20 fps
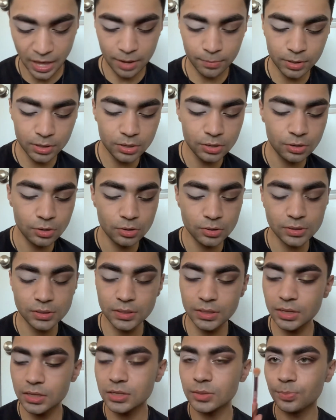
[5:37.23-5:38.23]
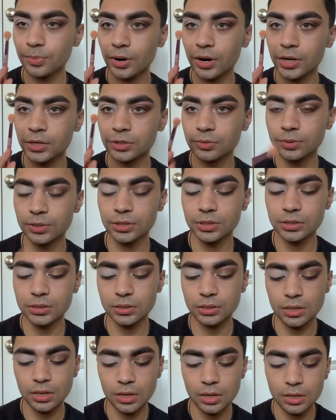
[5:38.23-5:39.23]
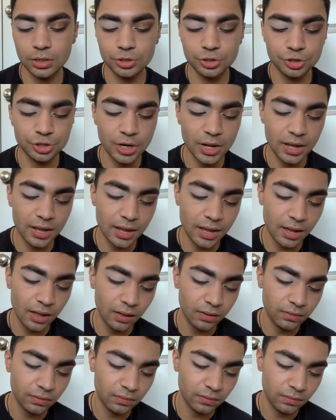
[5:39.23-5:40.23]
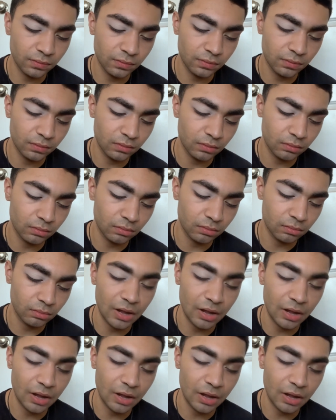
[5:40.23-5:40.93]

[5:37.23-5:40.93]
gonna use this brush, which is the JS.